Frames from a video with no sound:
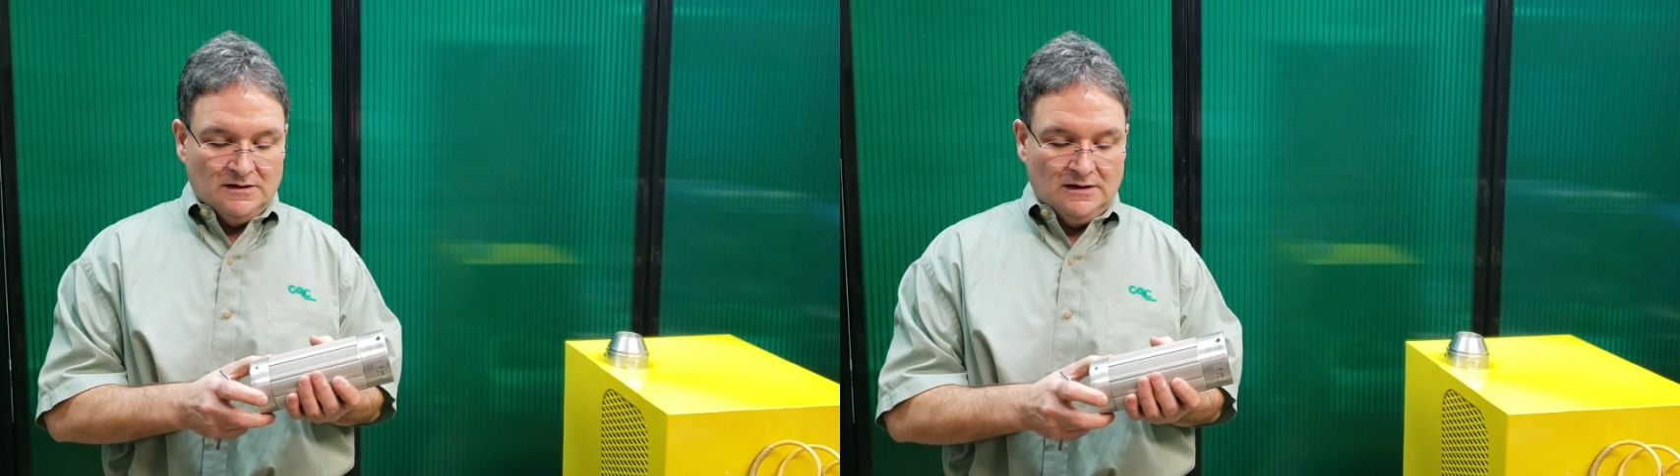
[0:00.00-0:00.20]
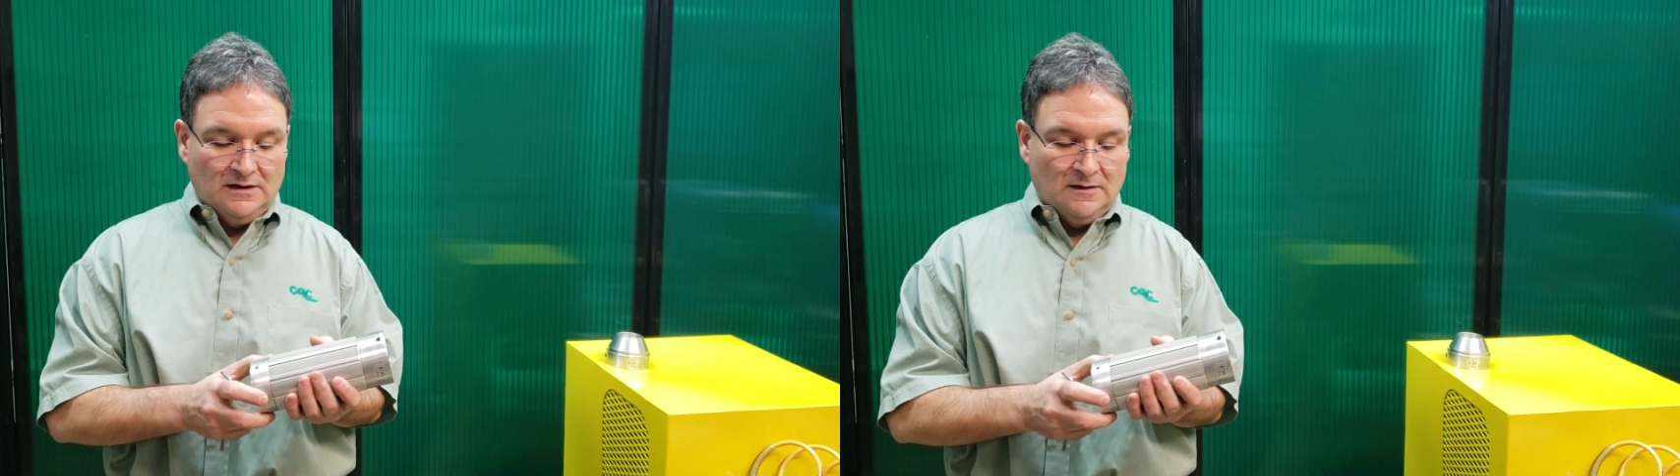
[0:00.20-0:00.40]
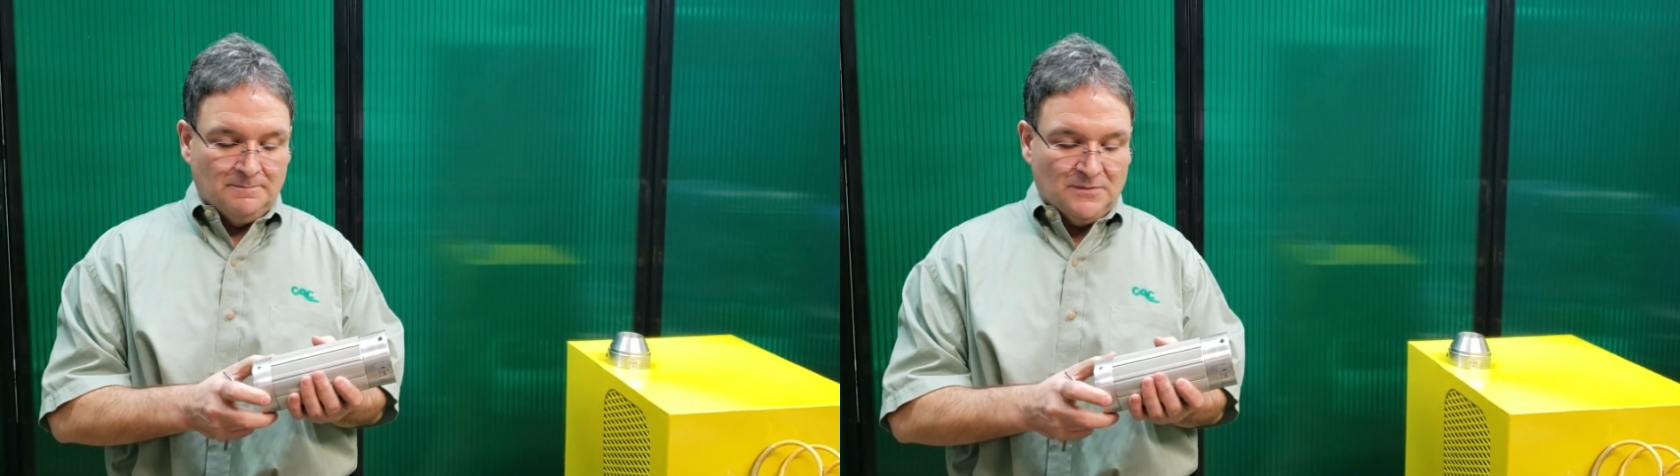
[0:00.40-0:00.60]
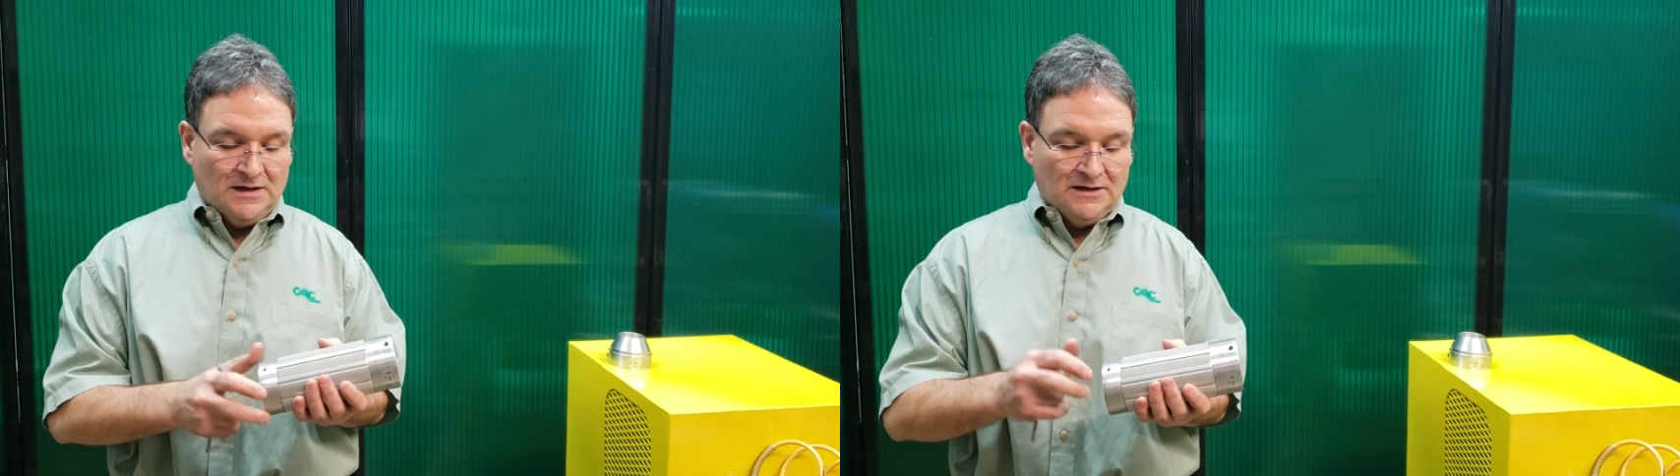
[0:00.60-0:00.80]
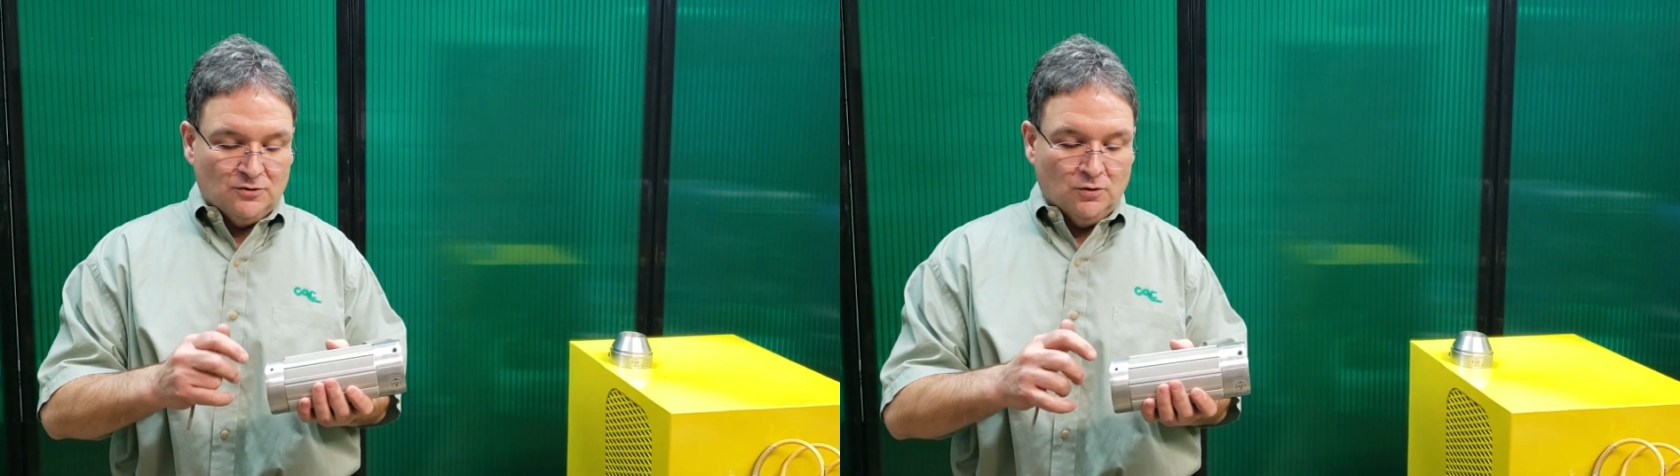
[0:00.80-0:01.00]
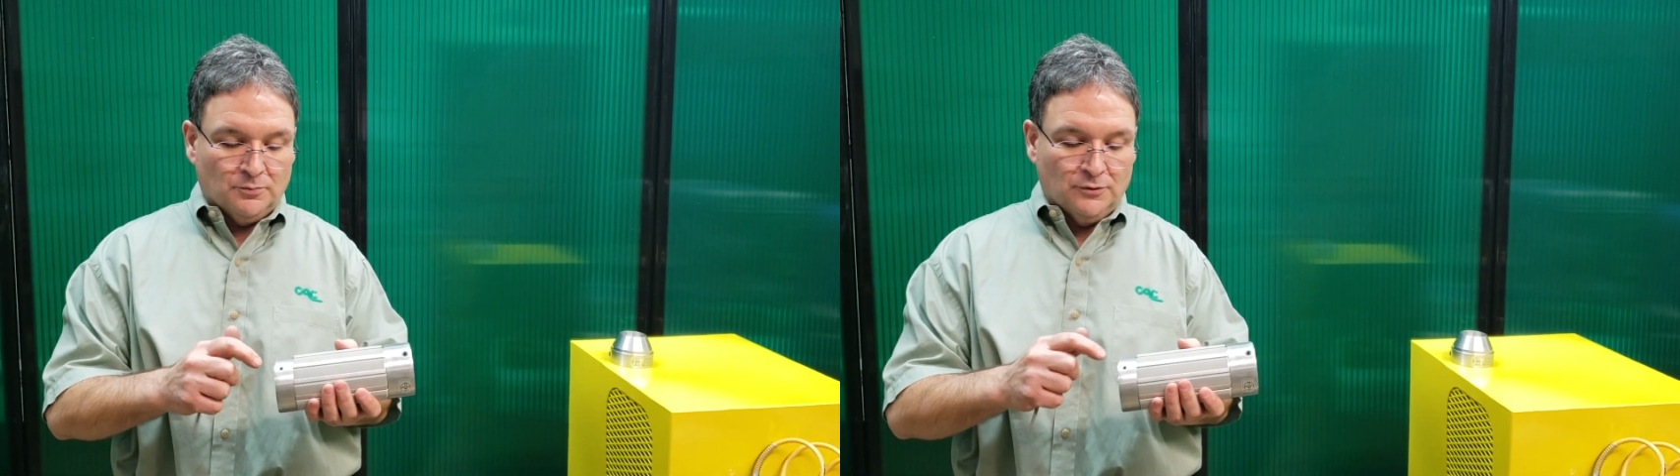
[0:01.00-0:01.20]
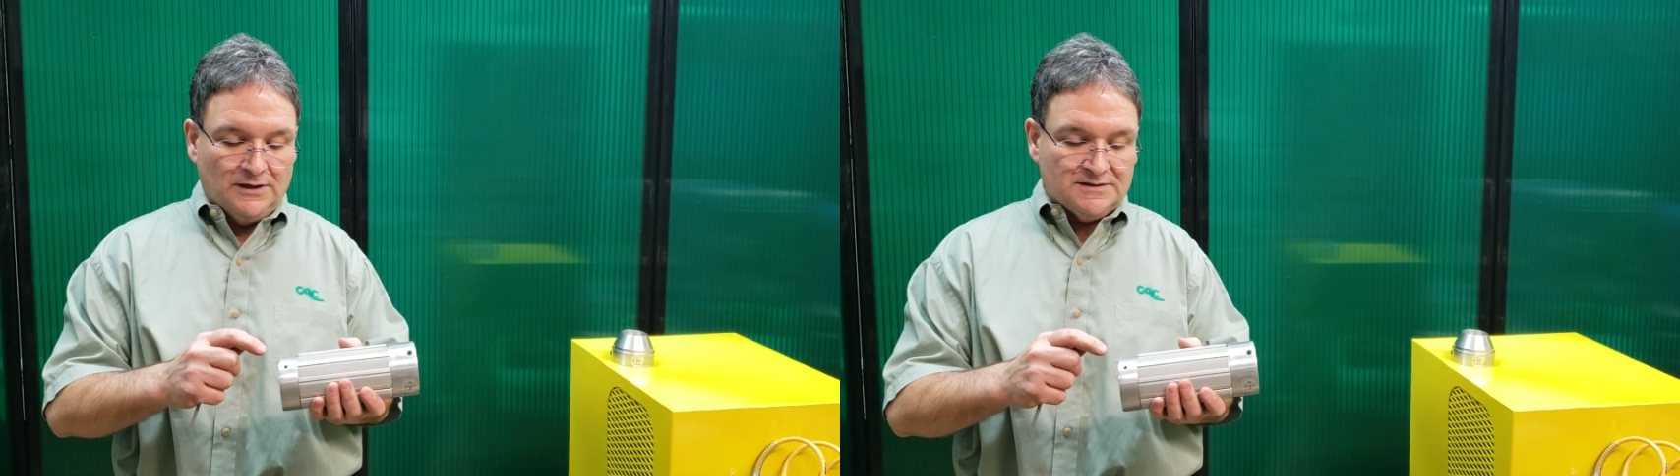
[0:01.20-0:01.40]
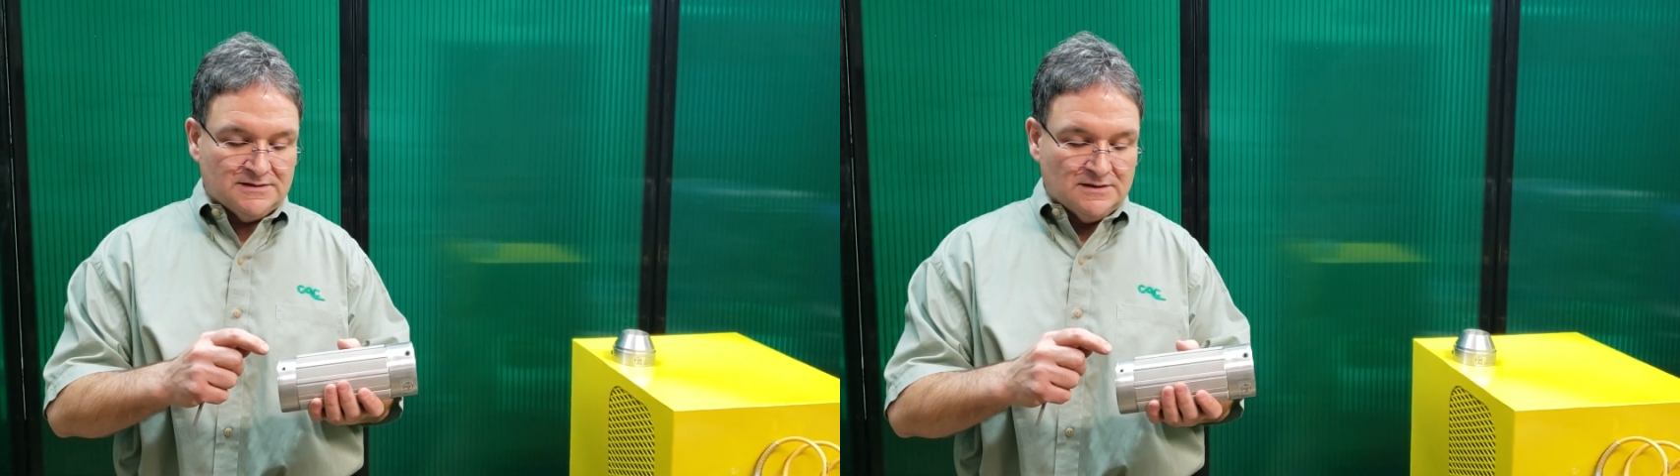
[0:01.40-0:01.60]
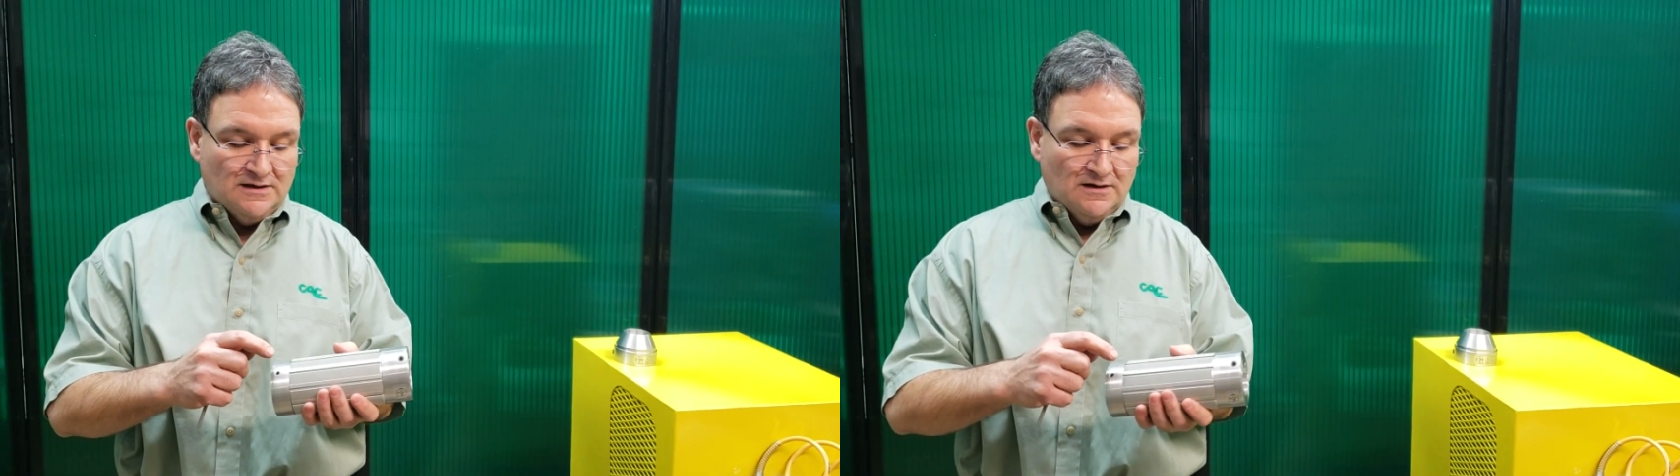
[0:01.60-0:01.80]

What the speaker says: It incorporates,